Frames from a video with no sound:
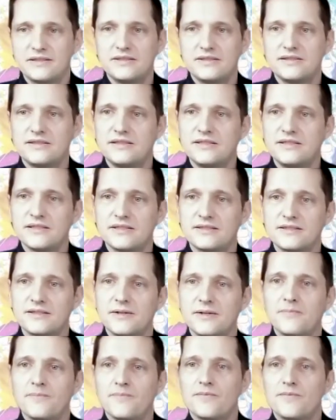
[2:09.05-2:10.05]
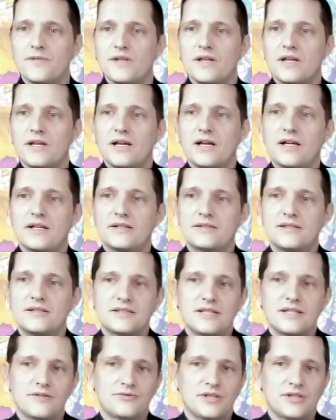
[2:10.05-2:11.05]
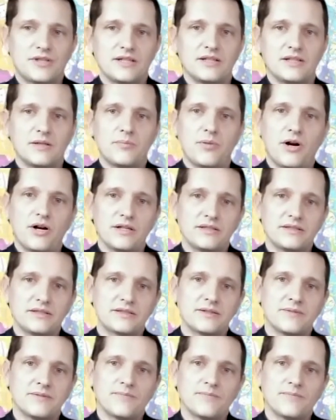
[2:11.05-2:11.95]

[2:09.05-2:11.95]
these years, since they have done in the past.